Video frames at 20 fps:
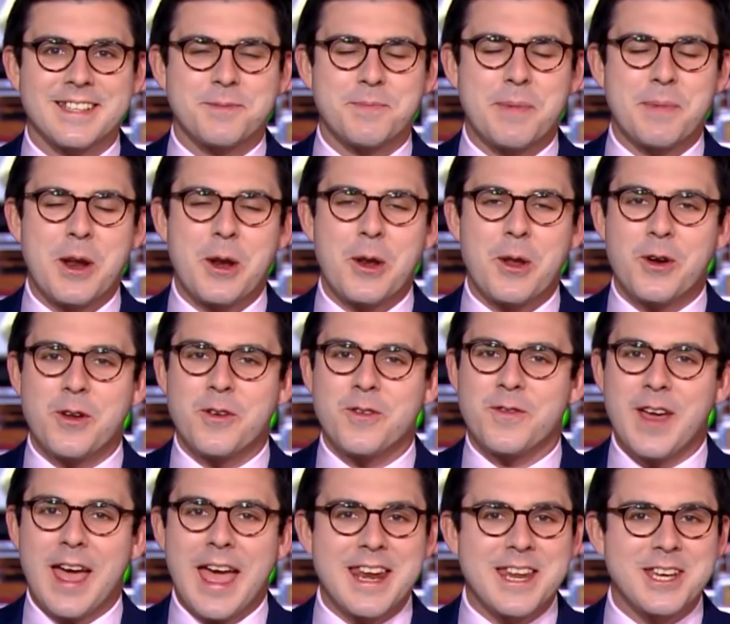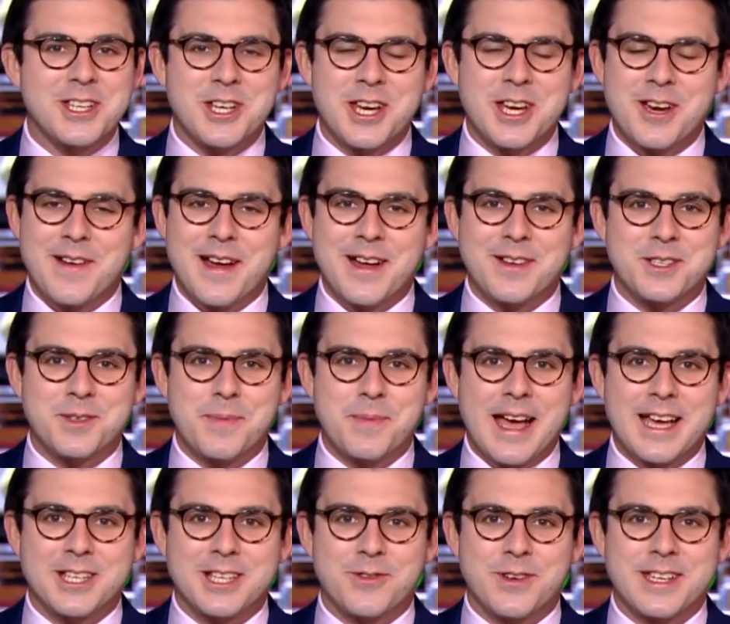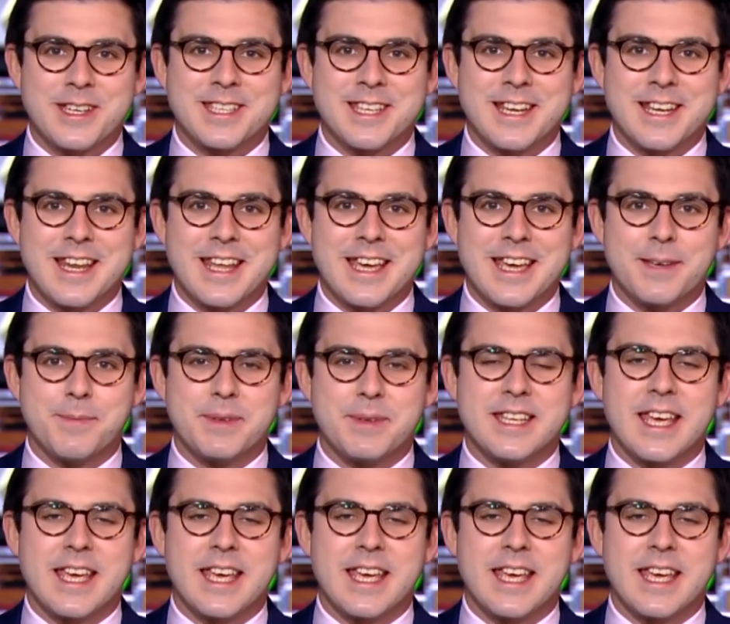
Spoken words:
There's been a lot of energy around SPACs recently,